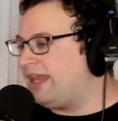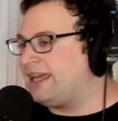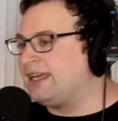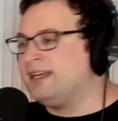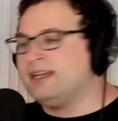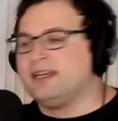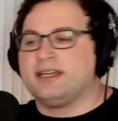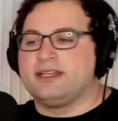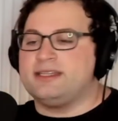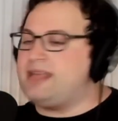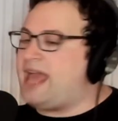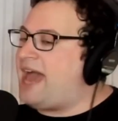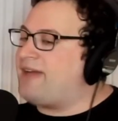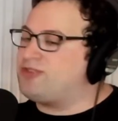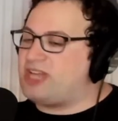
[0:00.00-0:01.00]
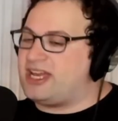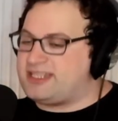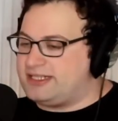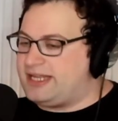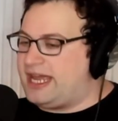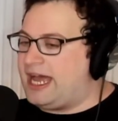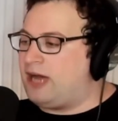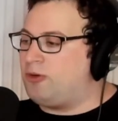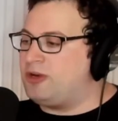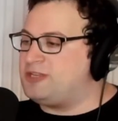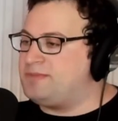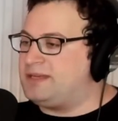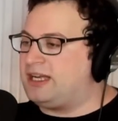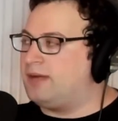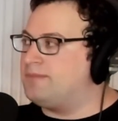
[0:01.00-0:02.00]
Like advertising now has
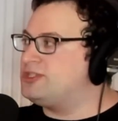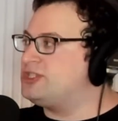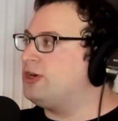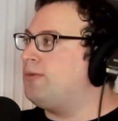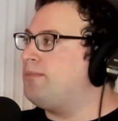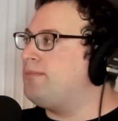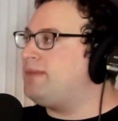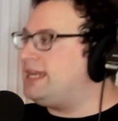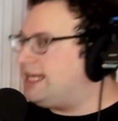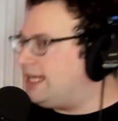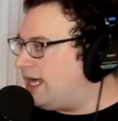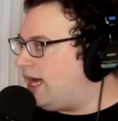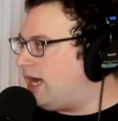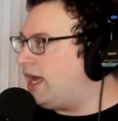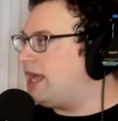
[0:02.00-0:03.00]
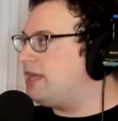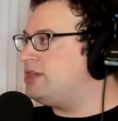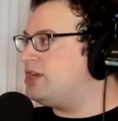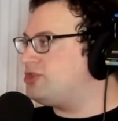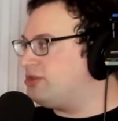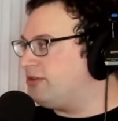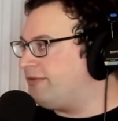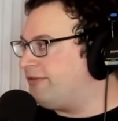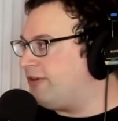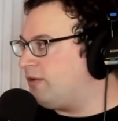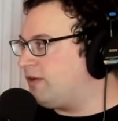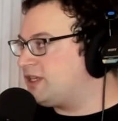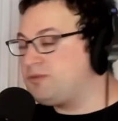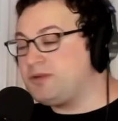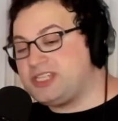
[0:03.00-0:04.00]
become so media and digital focused,